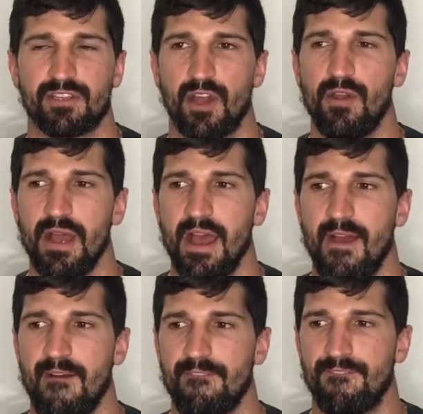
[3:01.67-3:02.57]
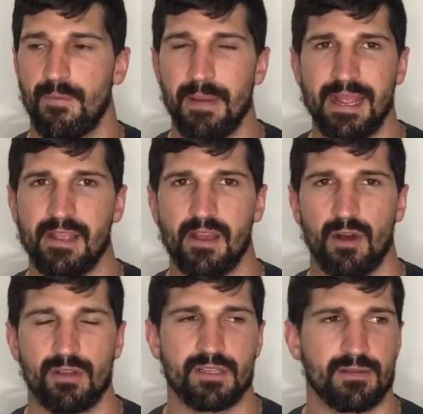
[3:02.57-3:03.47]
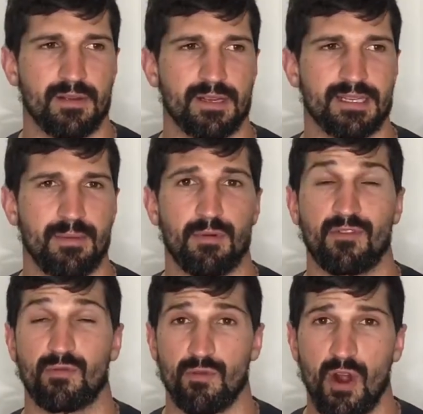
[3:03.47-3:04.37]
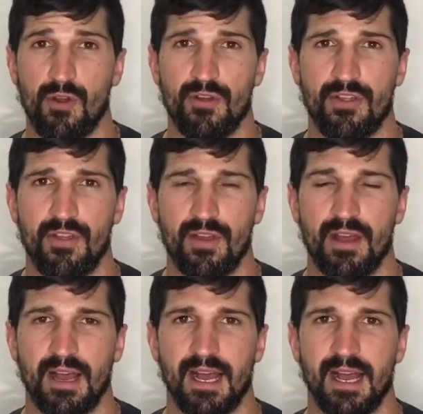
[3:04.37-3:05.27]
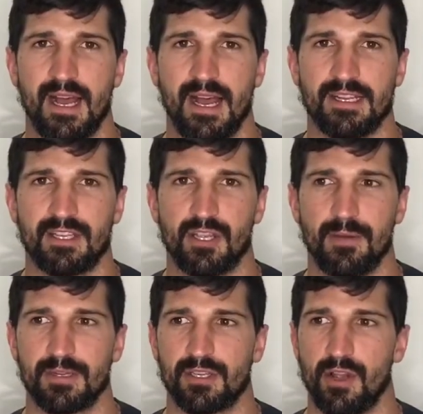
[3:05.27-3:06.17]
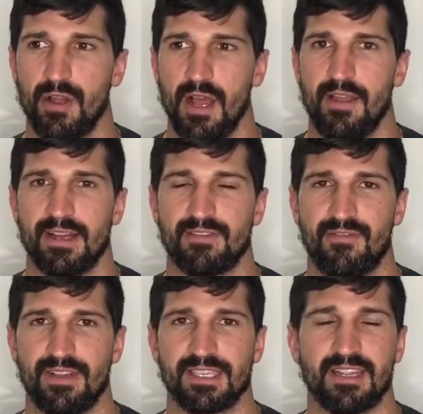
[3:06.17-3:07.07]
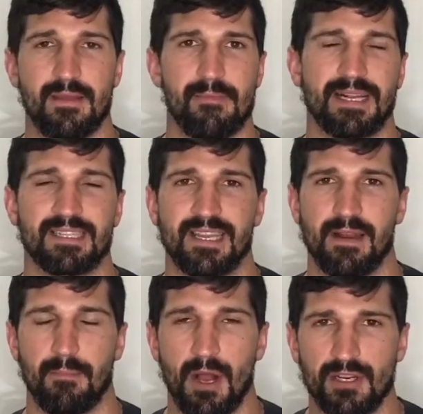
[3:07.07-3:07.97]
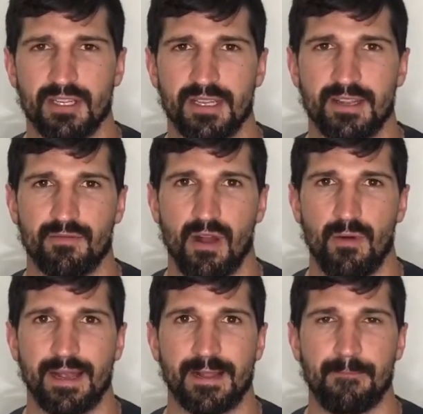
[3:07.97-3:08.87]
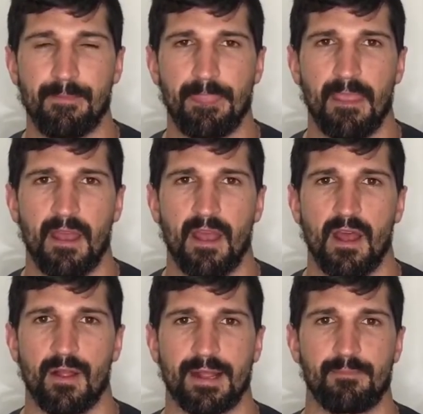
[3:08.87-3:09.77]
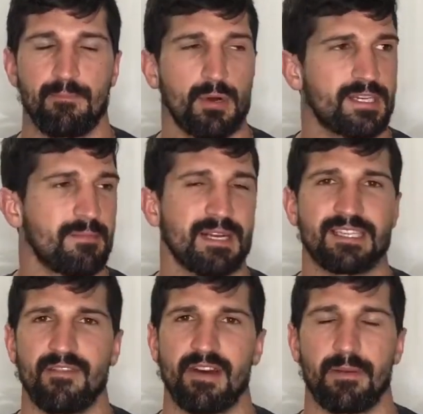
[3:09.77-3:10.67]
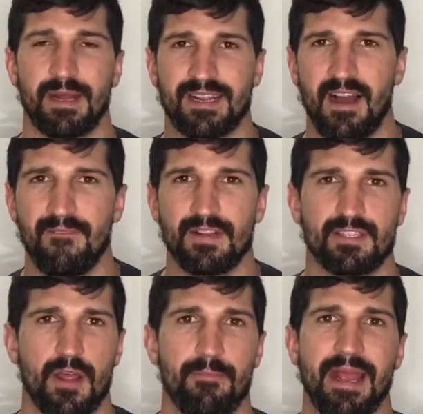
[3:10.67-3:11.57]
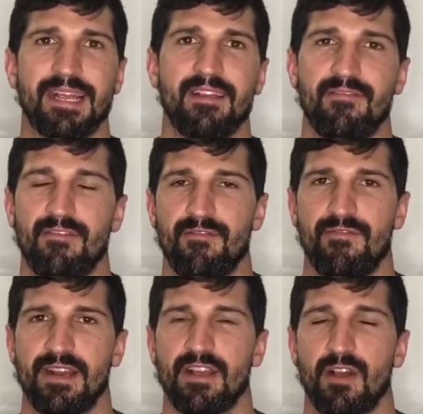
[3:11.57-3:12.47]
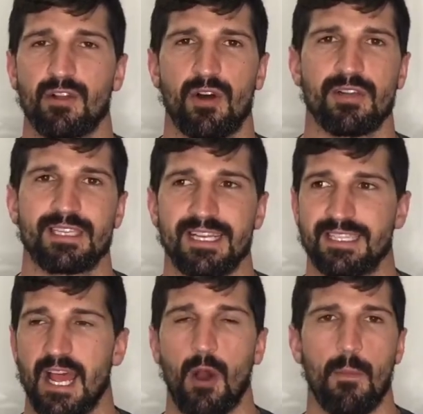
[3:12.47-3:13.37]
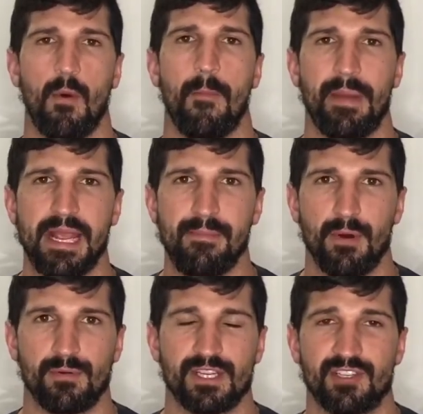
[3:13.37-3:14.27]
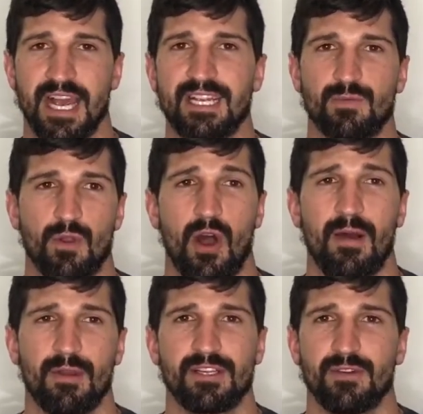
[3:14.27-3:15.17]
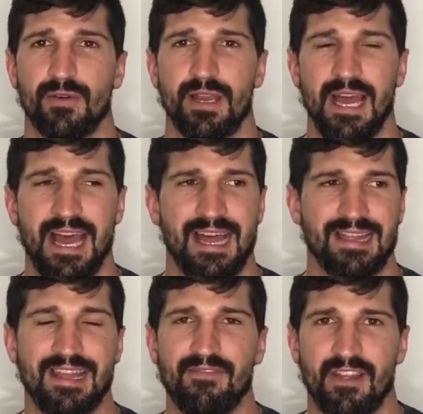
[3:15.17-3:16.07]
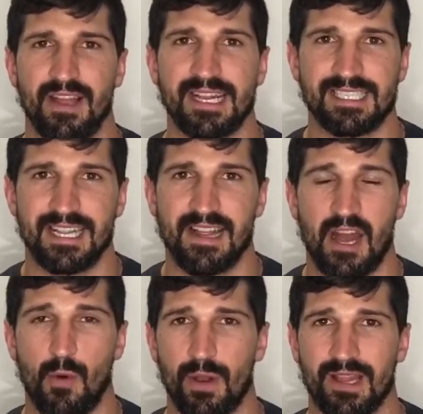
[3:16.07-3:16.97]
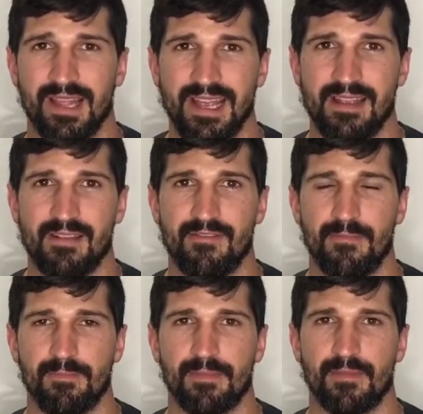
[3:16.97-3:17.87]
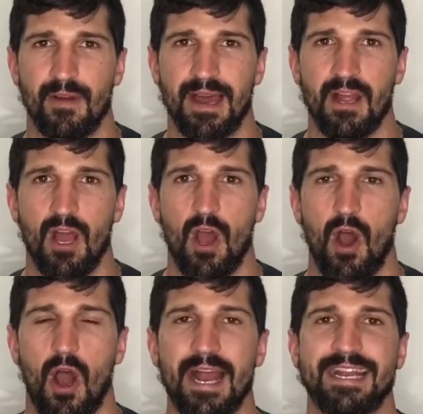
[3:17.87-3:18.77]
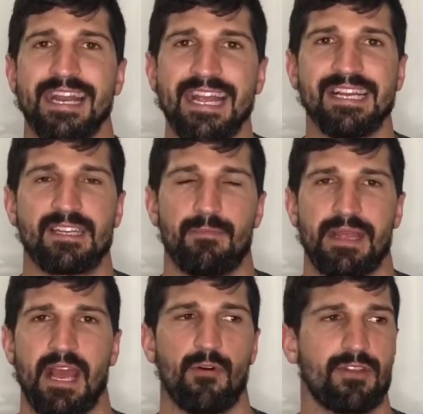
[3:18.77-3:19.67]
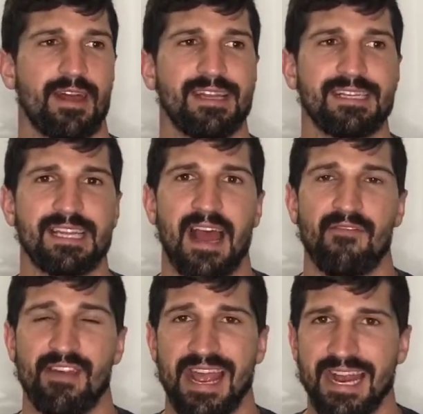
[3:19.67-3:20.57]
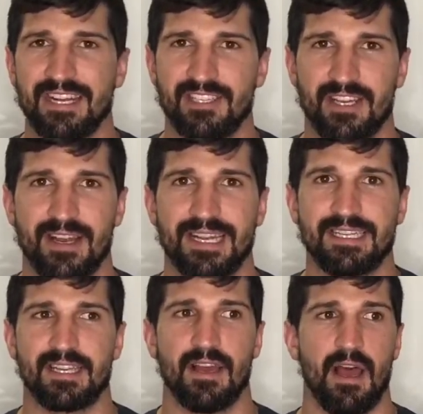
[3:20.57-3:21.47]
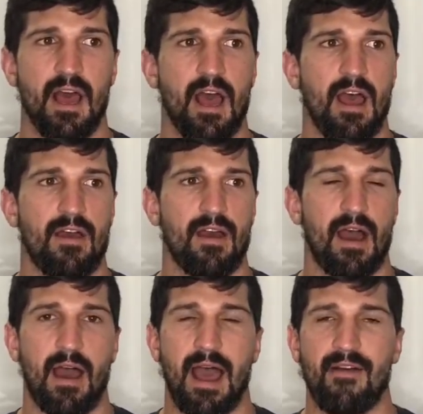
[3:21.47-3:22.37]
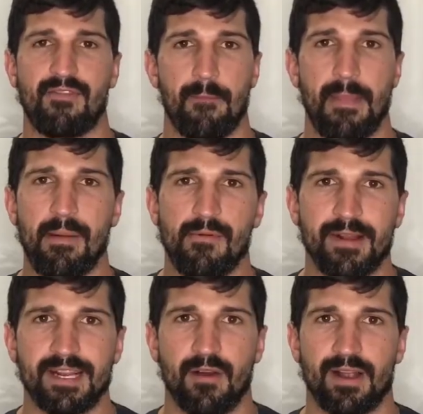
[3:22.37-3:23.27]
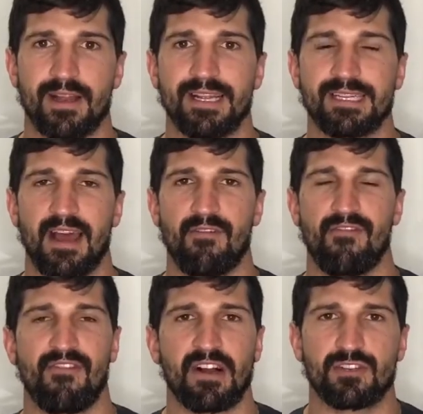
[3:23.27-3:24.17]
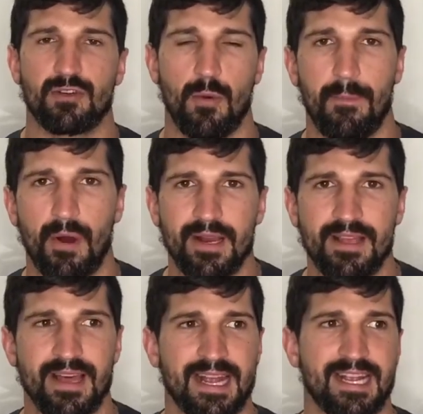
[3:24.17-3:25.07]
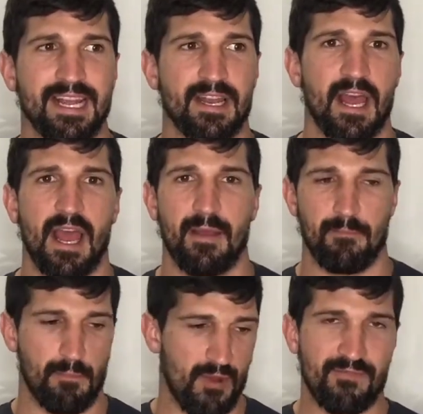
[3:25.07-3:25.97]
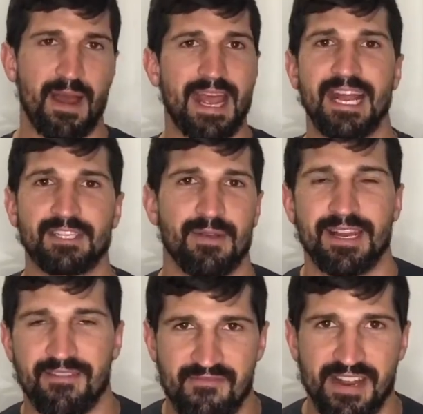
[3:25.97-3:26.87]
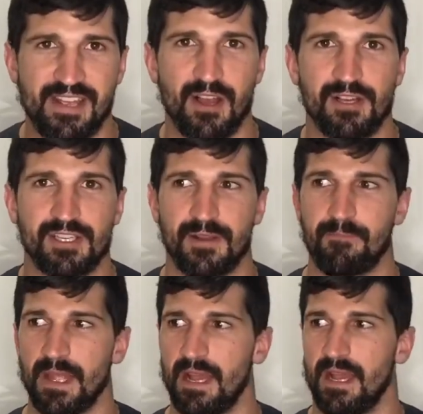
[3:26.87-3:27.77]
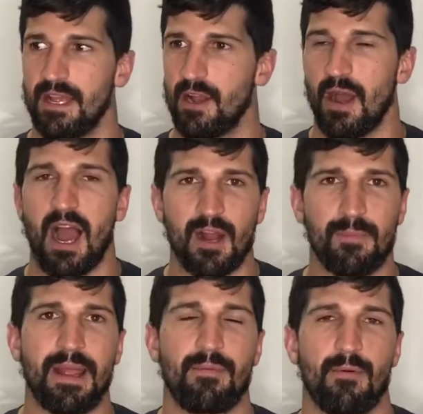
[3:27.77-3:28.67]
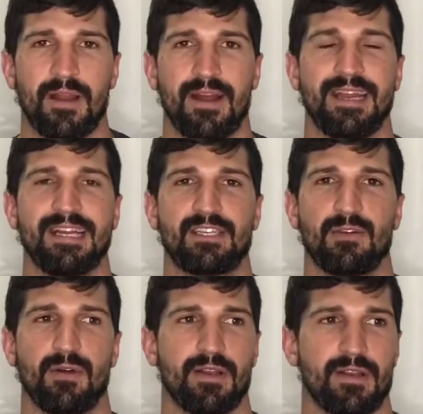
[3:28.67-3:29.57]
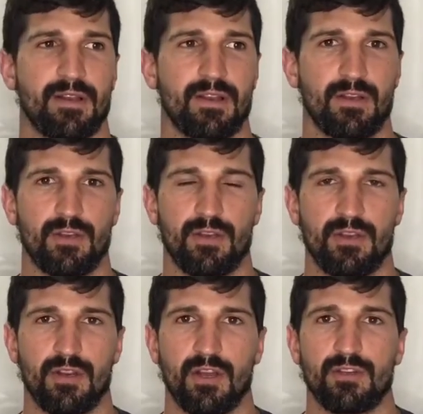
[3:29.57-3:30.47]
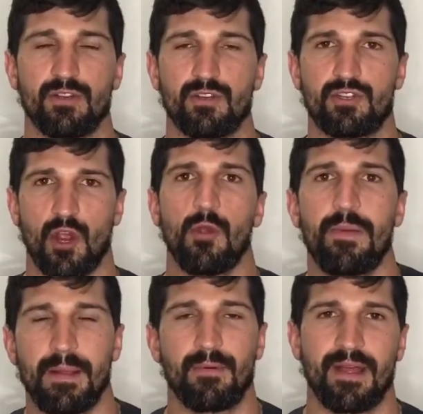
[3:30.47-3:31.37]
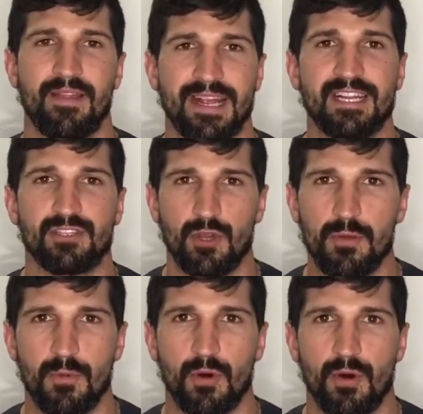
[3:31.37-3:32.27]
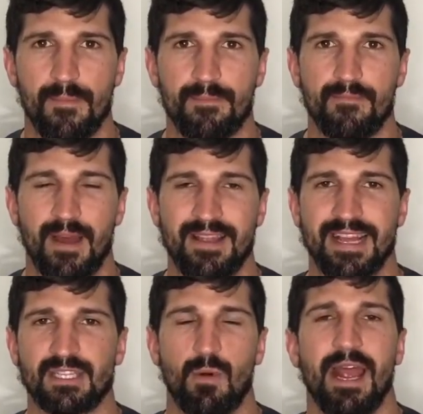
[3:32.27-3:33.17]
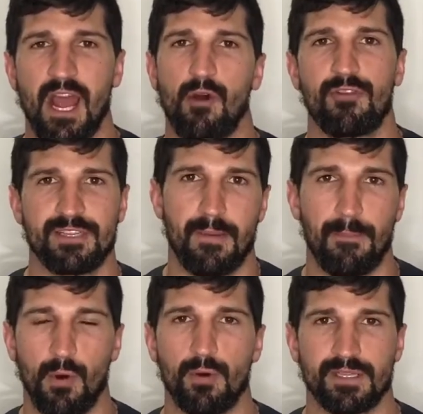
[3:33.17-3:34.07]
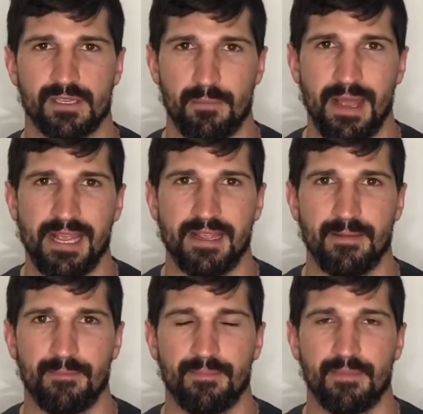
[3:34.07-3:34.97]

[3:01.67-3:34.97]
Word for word: So for me, I'll use example growth as a human. So that's physically, mentally, and emotionally growing, like pushing myself out of my comfort zone, making video content to help more people, to chase what I want to do and leave the legacy that I want to leave, right? I need to be healthy. I need to have the energy. I need to uh, have the memory going. I need to have a functional body that can move my hands around in videos and you know hug people when I need to and you know show people that they can do more. Right? That's why health is important to me.